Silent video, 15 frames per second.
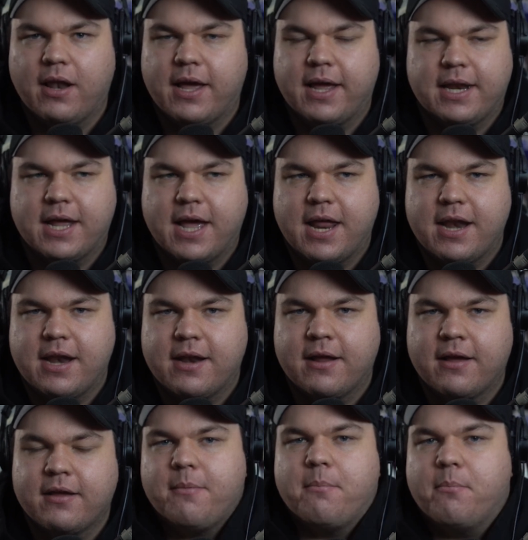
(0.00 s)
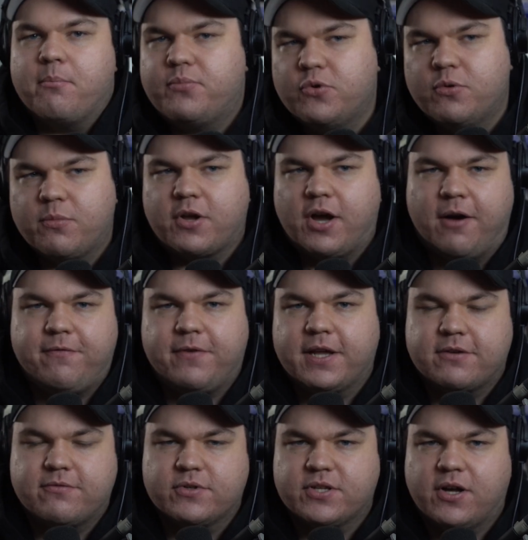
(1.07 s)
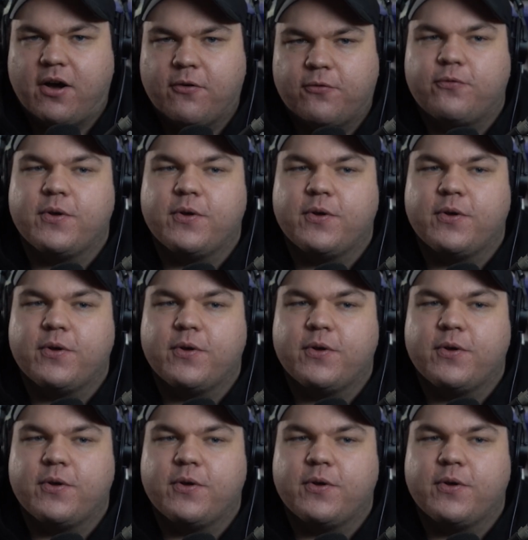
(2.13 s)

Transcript: And then boom, conflict resolved.